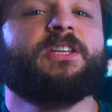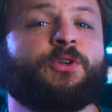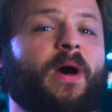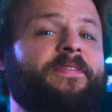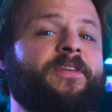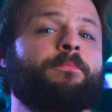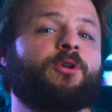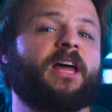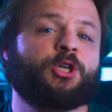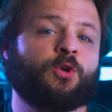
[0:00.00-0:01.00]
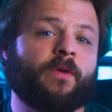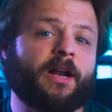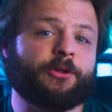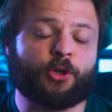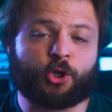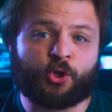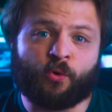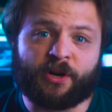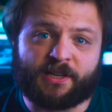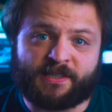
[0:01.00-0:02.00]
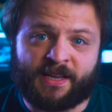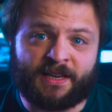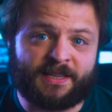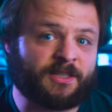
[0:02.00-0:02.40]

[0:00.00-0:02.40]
So adding production value to a showreel scene, it's